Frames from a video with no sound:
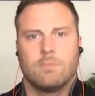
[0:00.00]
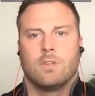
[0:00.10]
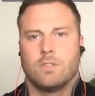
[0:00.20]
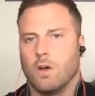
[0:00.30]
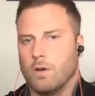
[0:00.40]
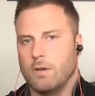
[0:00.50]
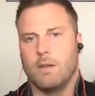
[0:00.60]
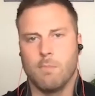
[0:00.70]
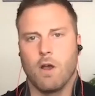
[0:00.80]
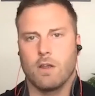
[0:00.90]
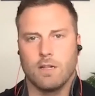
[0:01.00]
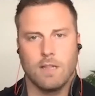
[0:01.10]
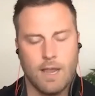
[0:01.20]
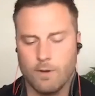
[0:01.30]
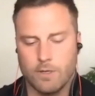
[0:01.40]
So in marketing
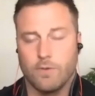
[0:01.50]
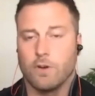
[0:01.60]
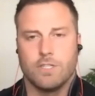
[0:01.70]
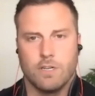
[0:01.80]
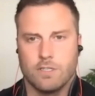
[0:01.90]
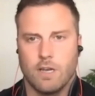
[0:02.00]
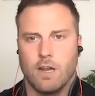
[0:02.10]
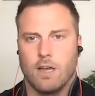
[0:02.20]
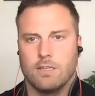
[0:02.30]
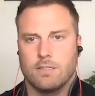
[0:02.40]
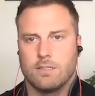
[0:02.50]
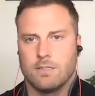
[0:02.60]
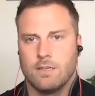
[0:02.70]
language, first year's on us.